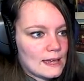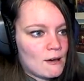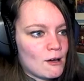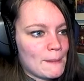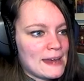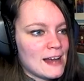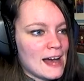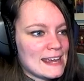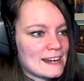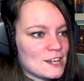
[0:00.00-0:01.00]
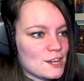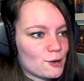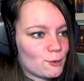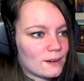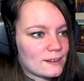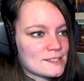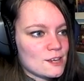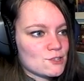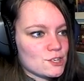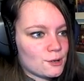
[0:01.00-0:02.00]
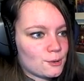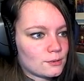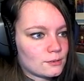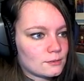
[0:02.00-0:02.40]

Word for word: How am I not hitting you? Excuse you.